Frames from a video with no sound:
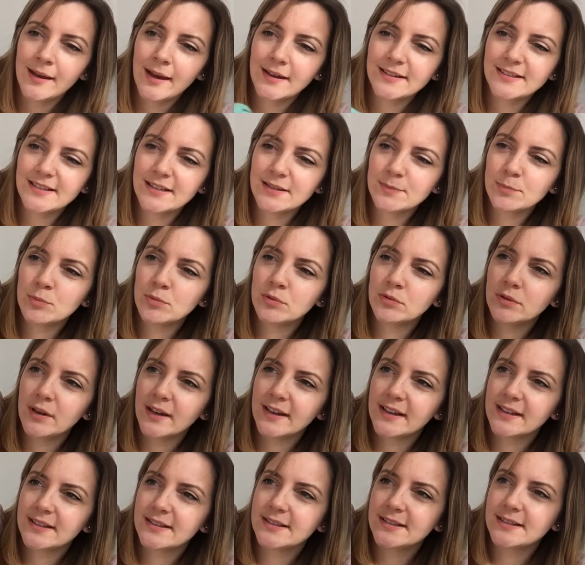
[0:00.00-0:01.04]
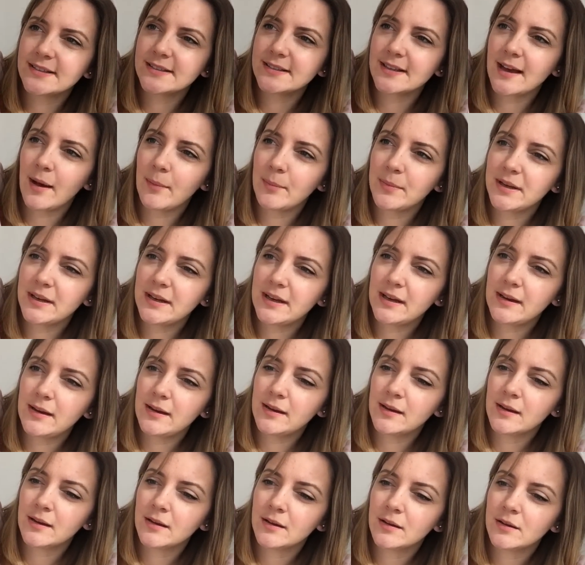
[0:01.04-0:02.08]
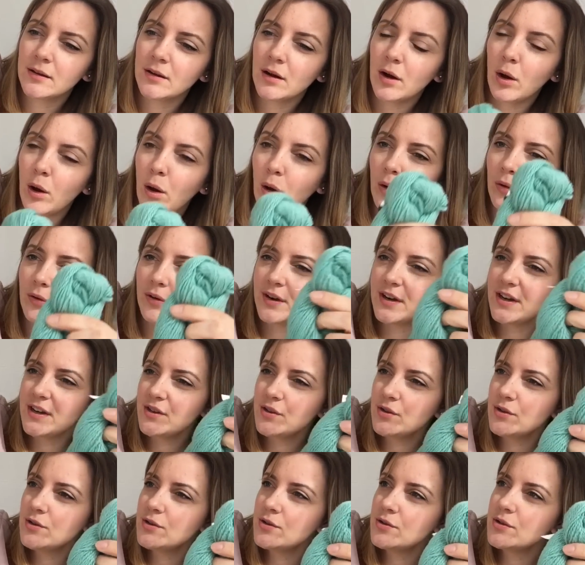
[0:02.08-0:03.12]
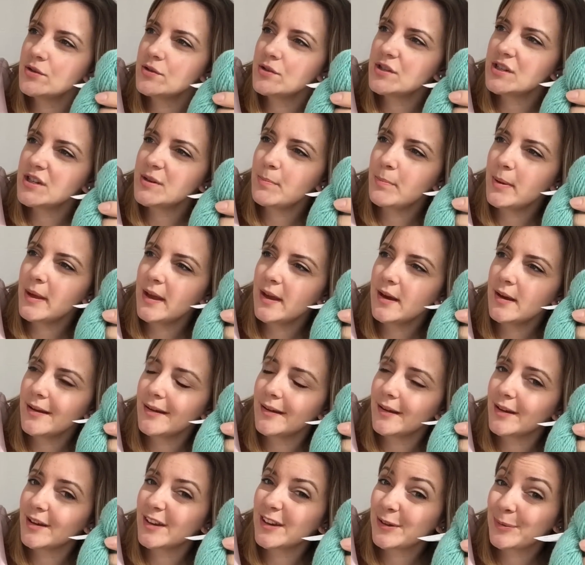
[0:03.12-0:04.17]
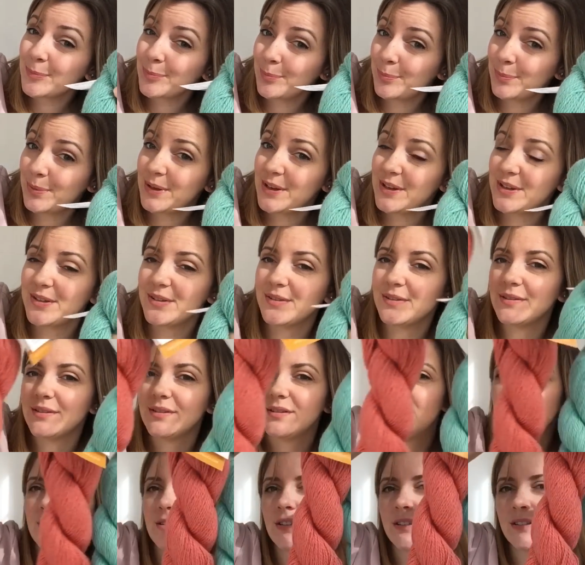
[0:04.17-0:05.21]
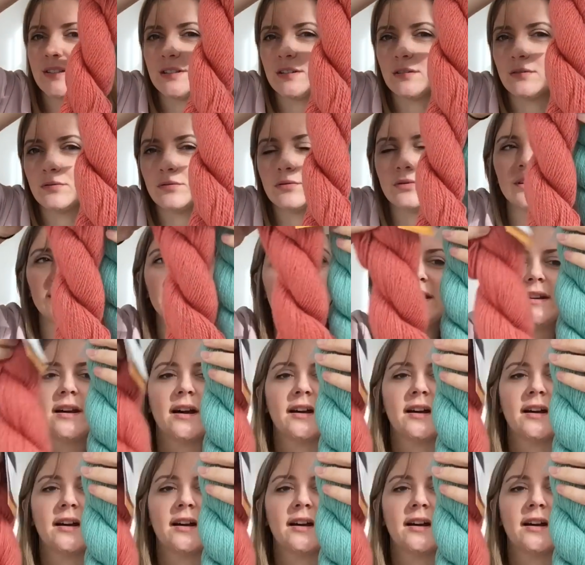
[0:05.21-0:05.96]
I see it's more like a salmony orangey pink, but it does look really